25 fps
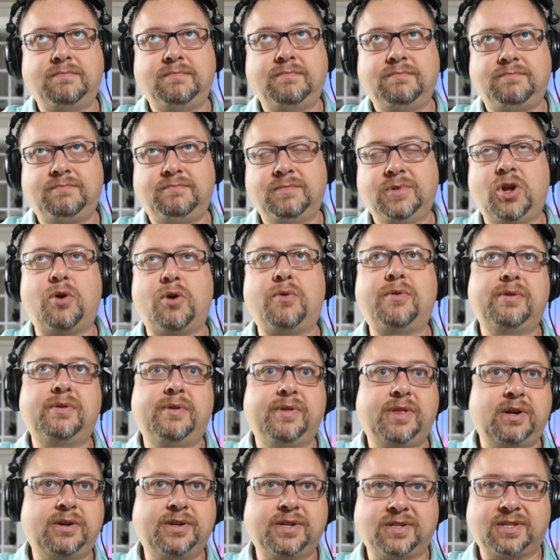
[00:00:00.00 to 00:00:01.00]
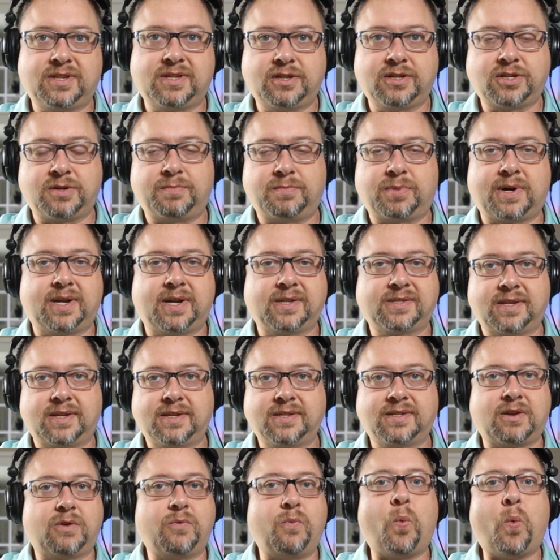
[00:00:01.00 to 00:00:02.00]
go through their decision process
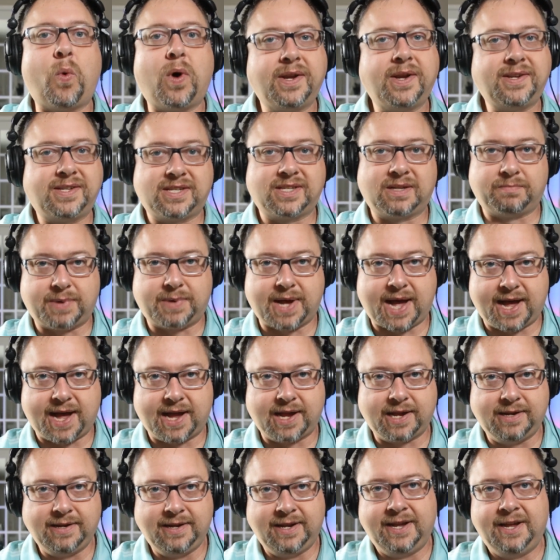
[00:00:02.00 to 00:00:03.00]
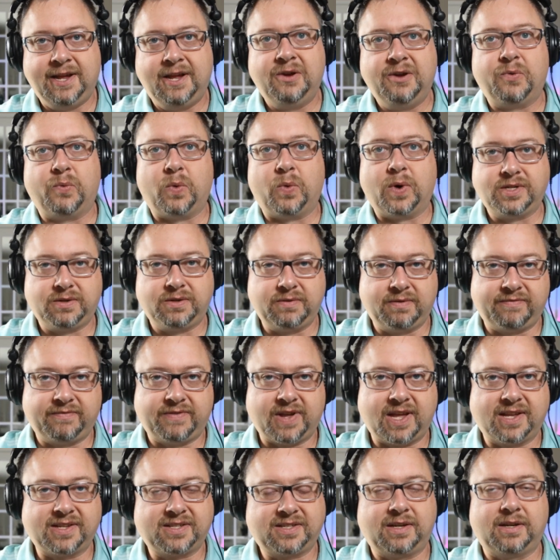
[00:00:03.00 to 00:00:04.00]
on what to buy, what to
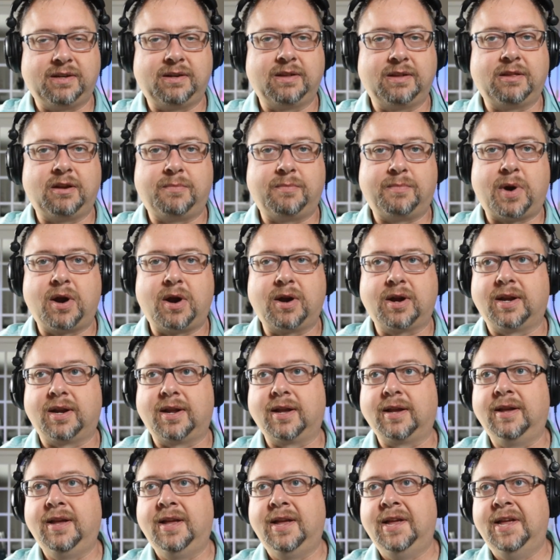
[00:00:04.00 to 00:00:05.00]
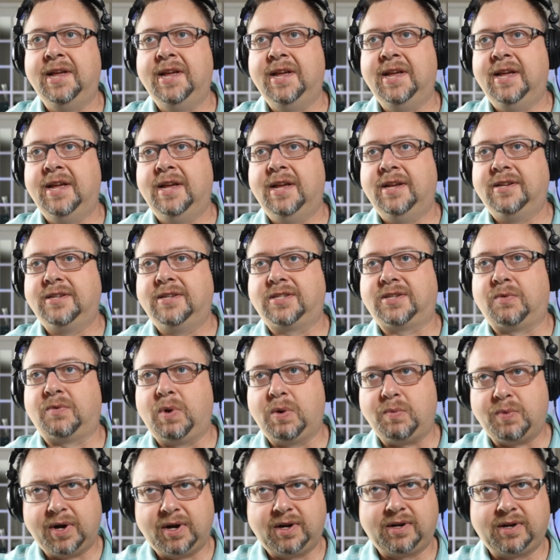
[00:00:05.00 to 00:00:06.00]
invest in their marketing. So we
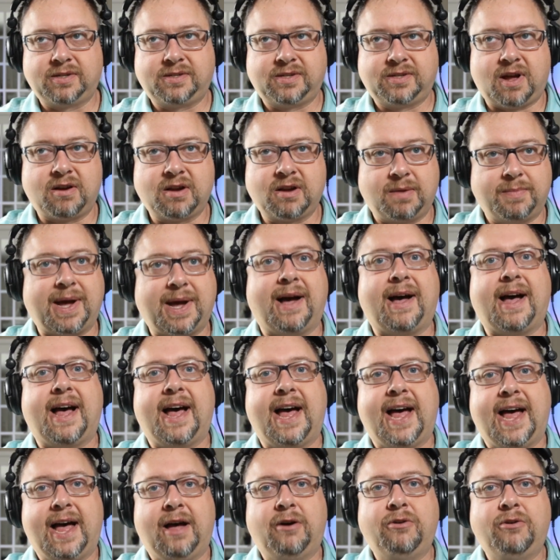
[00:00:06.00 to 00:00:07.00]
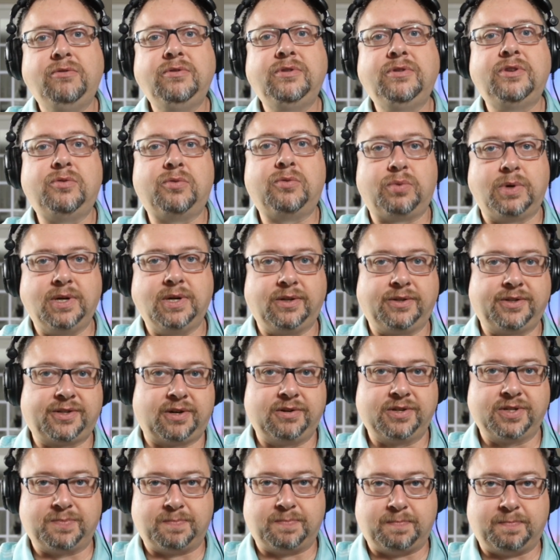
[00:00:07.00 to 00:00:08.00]
wanted to talk about how do
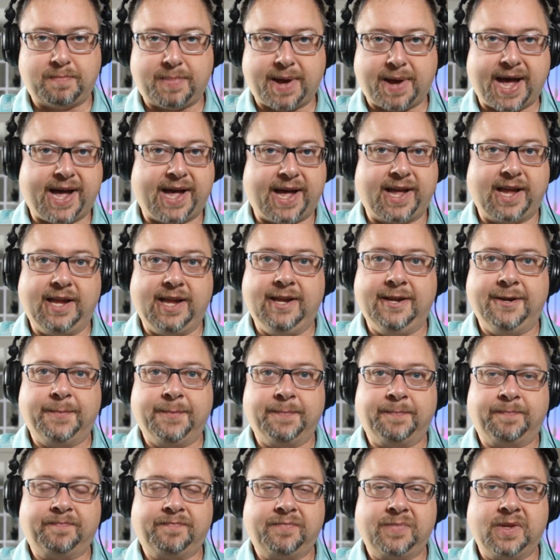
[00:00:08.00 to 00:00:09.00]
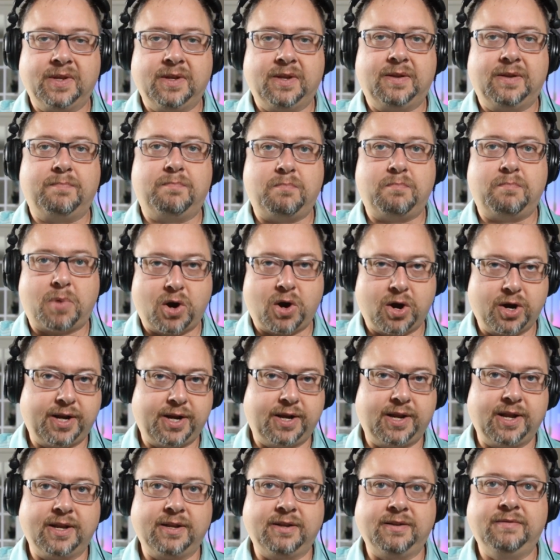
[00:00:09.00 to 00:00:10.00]
realtors buy
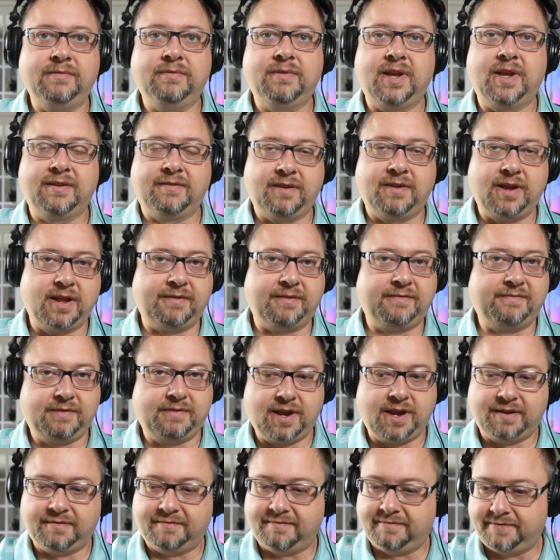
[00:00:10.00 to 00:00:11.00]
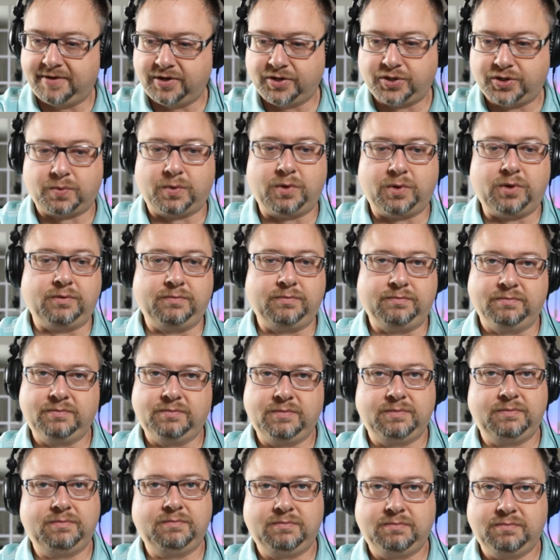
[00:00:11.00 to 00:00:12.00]
marketing and visual
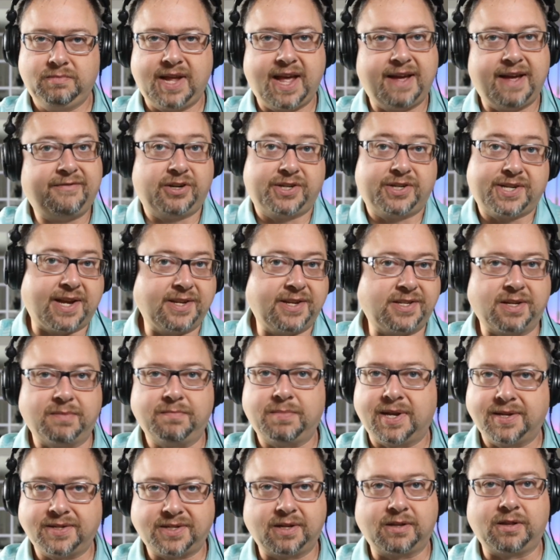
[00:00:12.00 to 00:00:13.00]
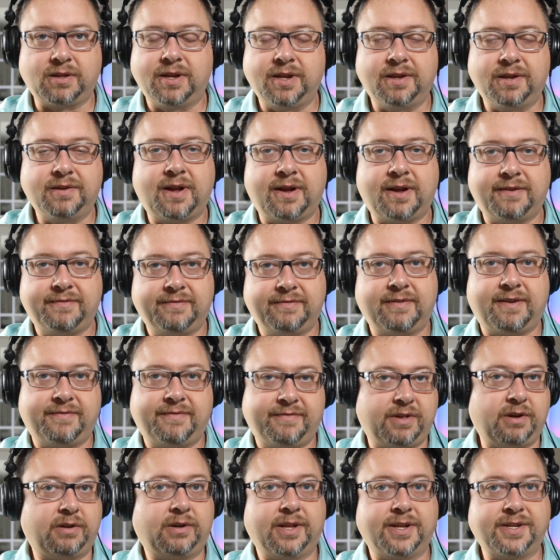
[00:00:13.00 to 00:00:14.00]
advertising, basically, of
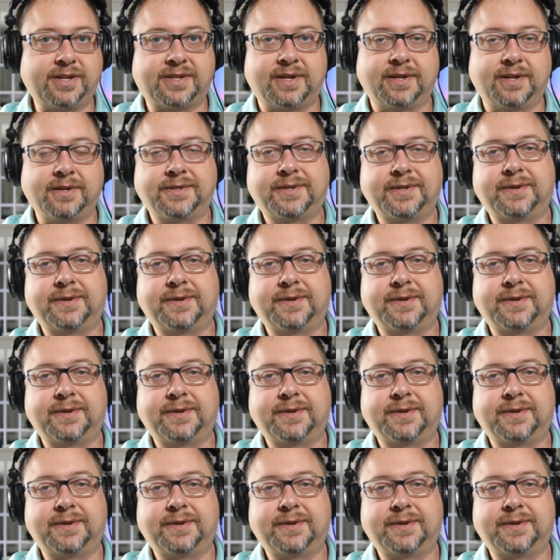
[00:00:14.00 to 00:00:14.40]
their listings.